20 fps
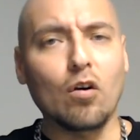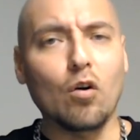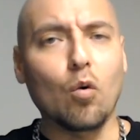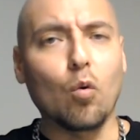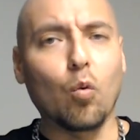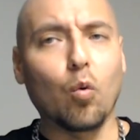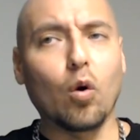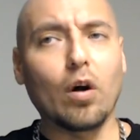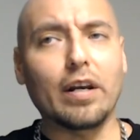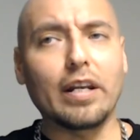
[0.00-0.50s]

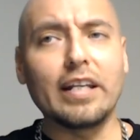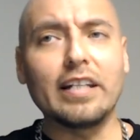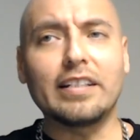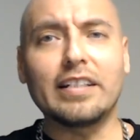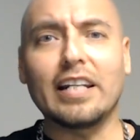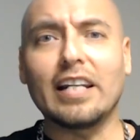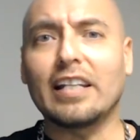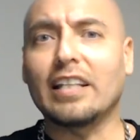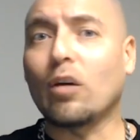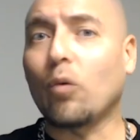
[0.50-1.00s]
what is it,
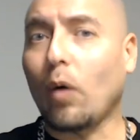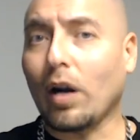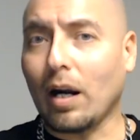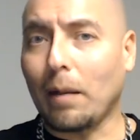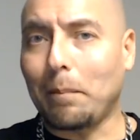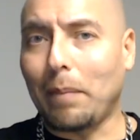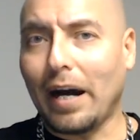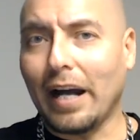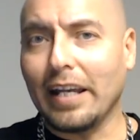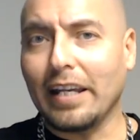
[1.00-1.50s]
and they want to
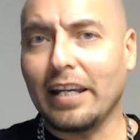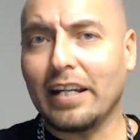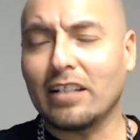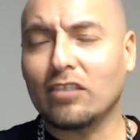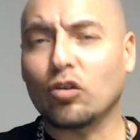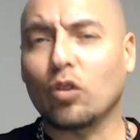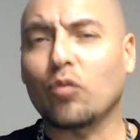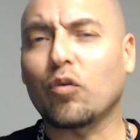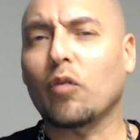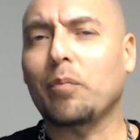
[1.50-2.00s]
buy it and so
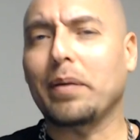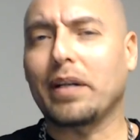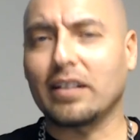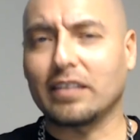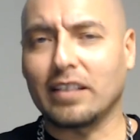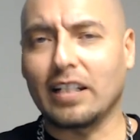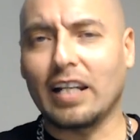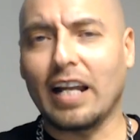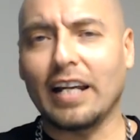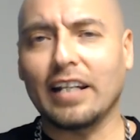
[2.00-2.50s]
forth because they
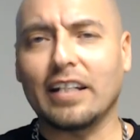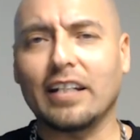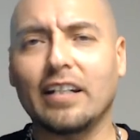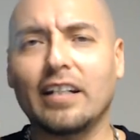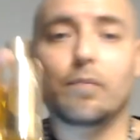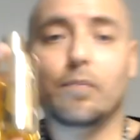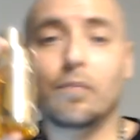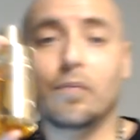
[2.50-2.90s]
like it.